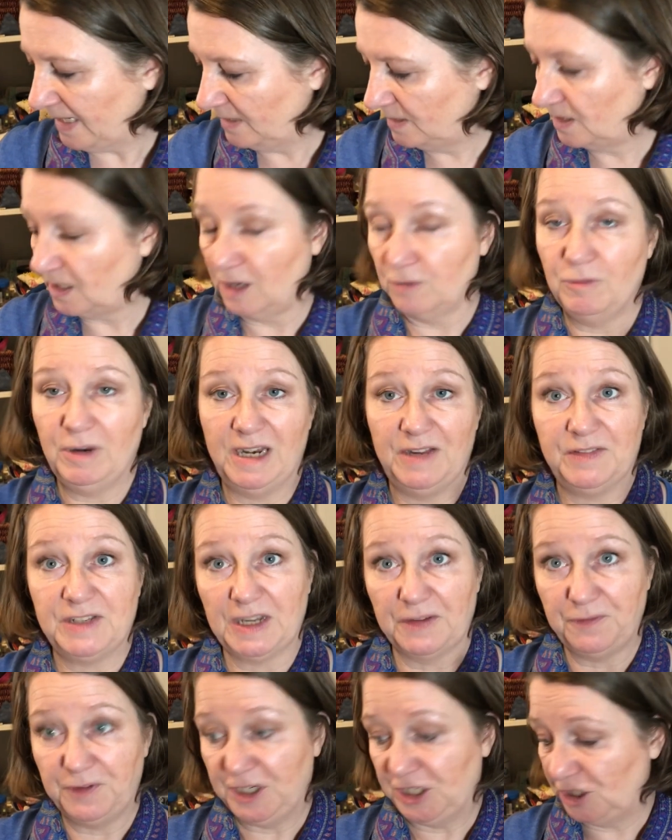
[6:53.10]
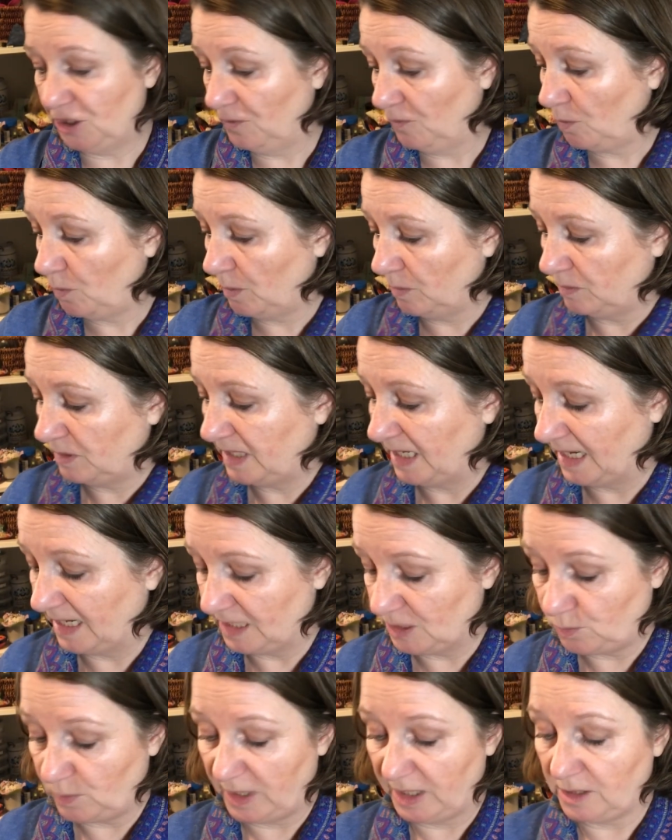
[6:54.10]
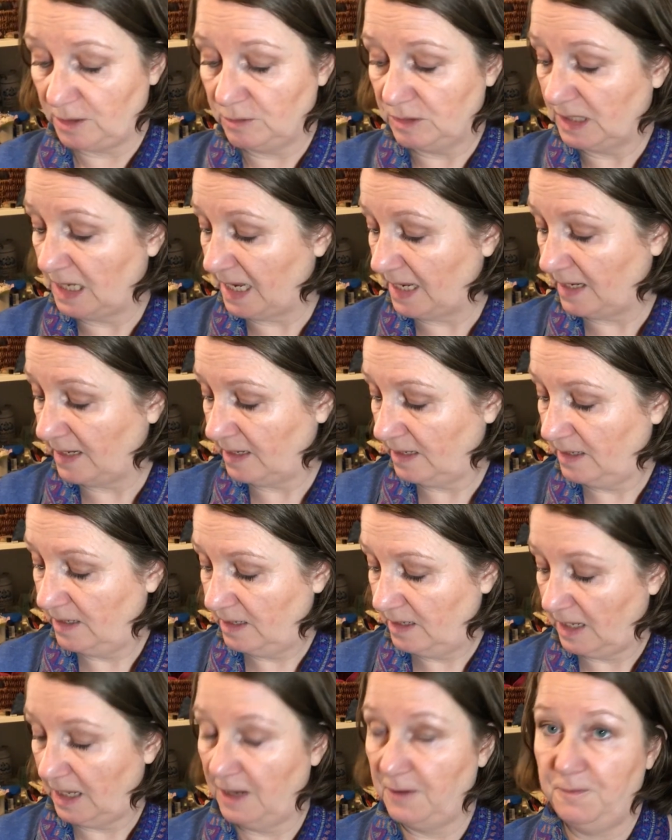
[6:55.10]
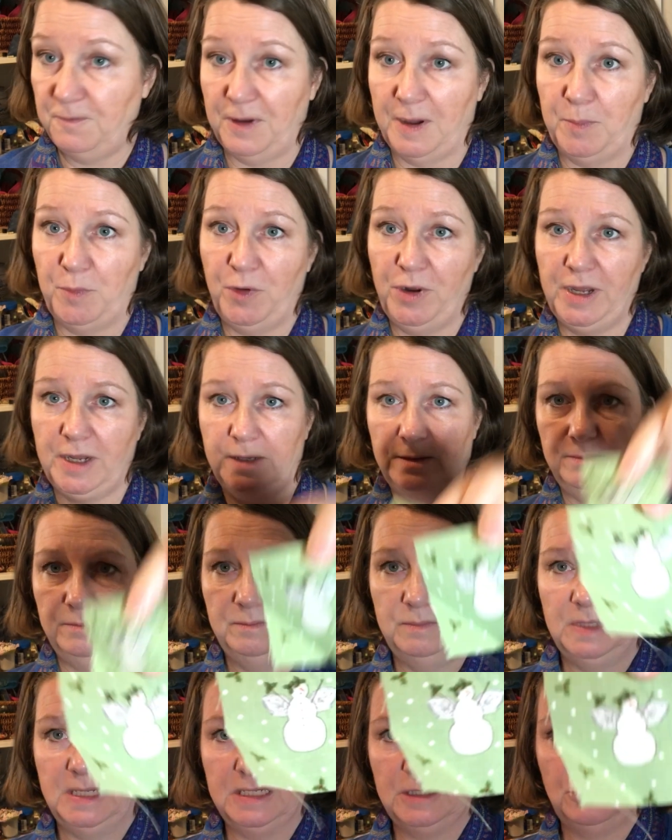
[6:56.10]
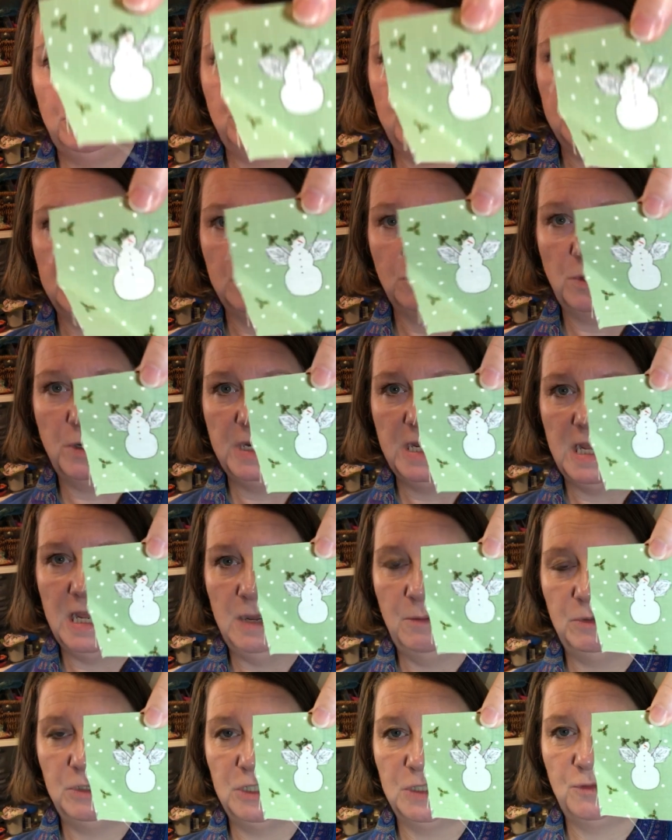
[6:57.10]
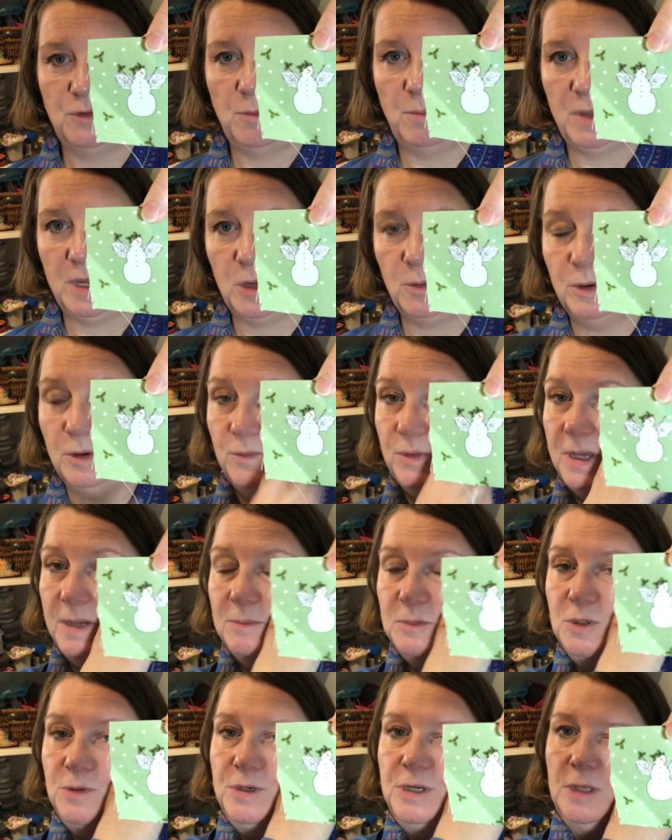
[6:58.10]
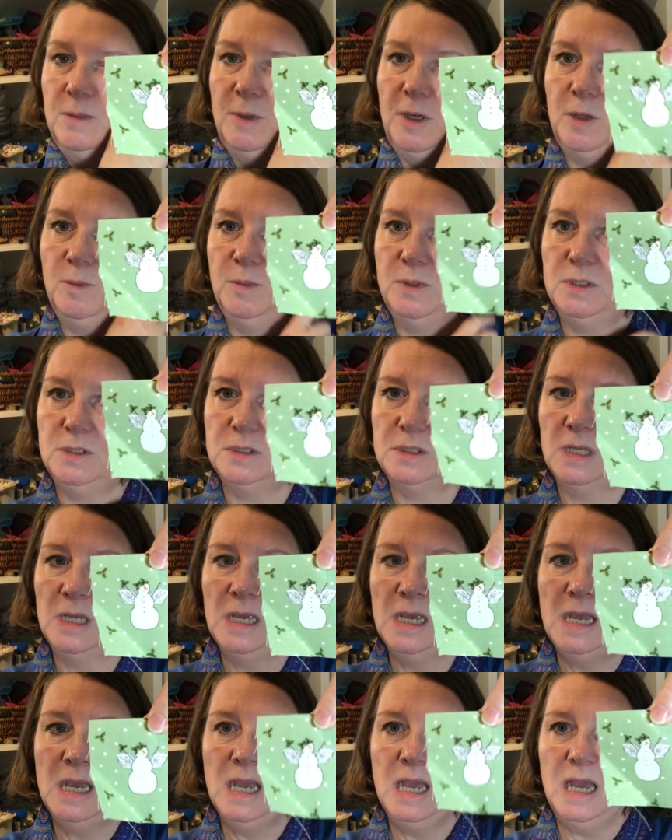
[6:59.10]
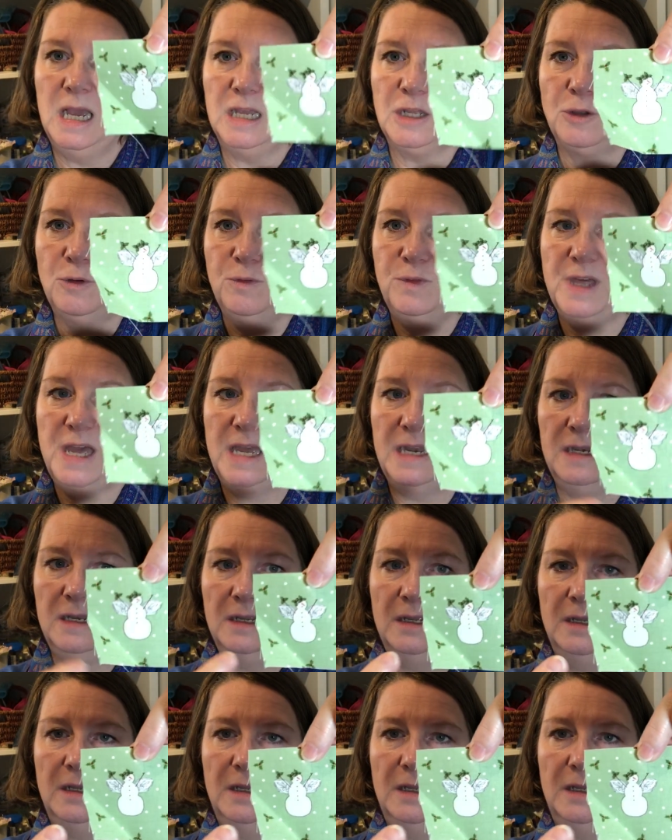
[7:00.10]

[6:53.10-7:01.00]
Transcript: so really the definition of quilting is where you take a fabric, let's use this one here, which is from my quilt that I'm doing at the moment. You then